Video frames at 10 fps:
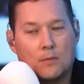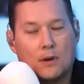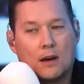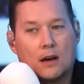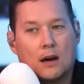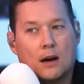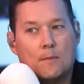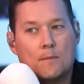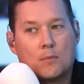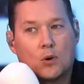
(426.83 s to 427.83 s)
uh,
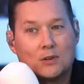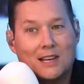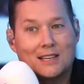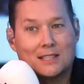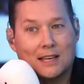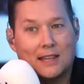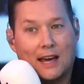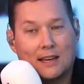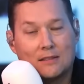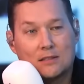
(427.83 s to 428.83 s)
um, protests like
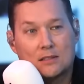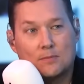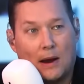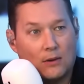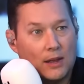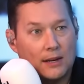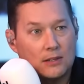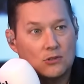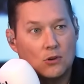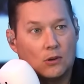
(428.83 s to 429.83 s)
that spiral out of
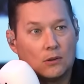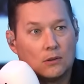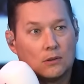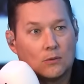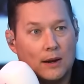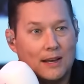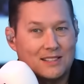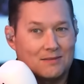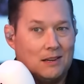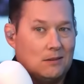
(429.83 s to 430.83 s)
control. Right? Mm-hmm.
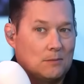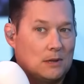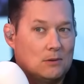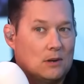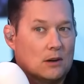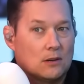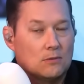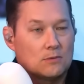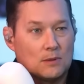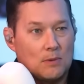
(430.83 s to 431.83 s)
It's you know, I mean, you'd
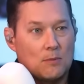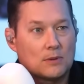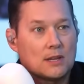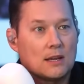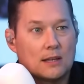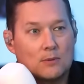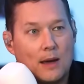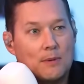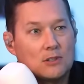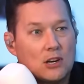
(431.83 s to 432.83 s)
argue some people would say that's what
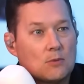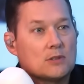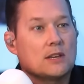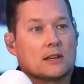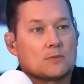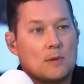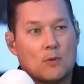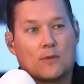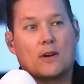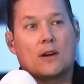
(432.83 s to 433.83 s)
happened on January 6th. People
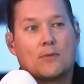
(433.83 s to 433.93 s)
mm-hmm. were very